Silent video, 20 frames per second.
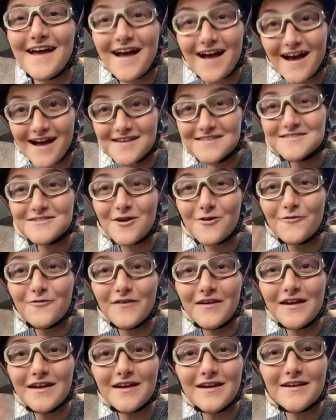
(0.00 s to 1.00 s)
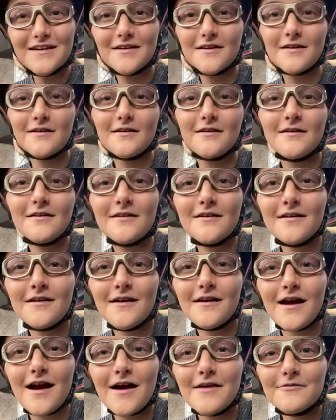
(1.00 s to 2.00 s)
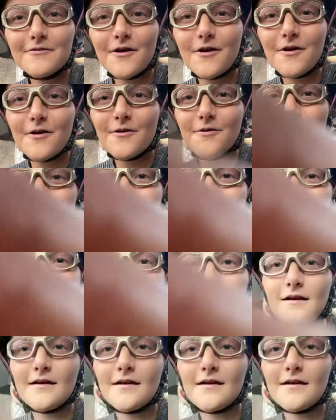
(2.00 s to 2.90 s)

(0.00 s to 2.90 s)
Hi, Sophie. Hi, Rose.